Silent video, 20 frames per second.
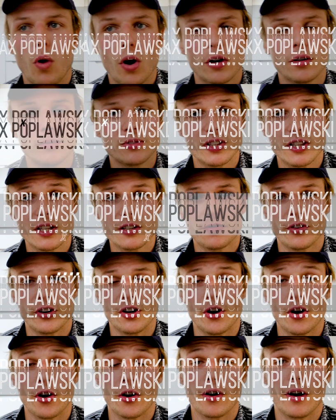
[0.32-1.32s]
Welcome to this
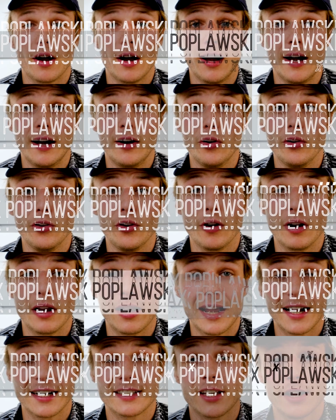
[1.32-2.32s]
video on
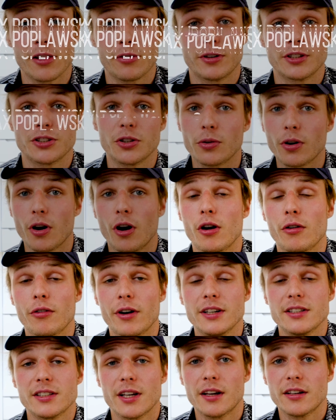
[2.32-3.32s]
lactate threshold heart
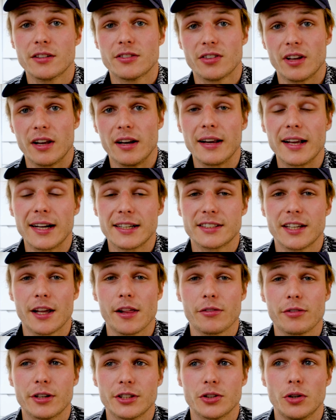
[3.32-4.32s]
rate tests and
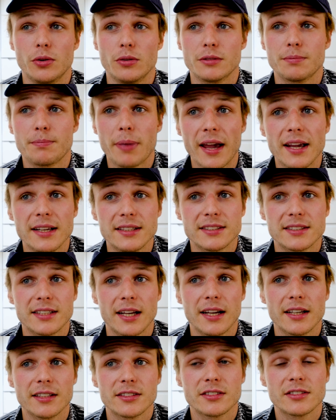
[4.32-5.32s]
lactate threshold pace
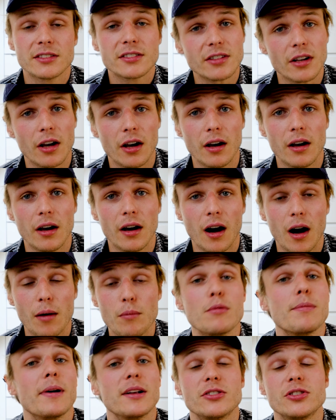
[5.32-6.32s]
tests.
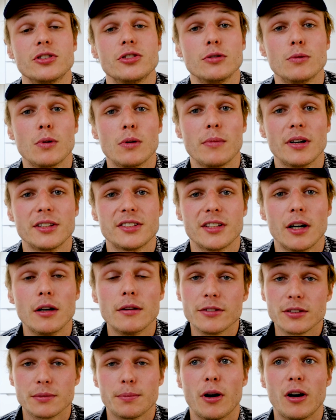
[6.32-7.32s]
I'm about to do one
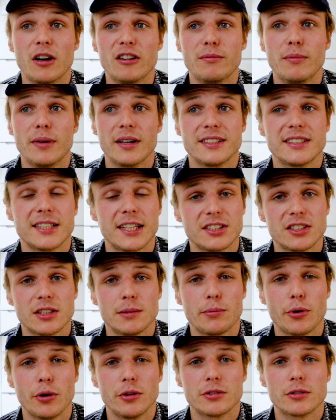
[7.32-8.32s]
myself as part of my
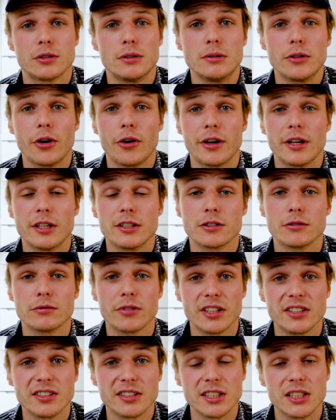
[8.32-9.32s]
testing protocol going into
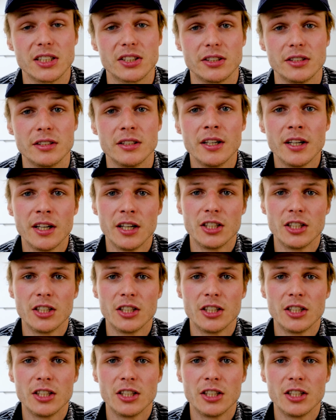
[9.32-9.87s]
race season.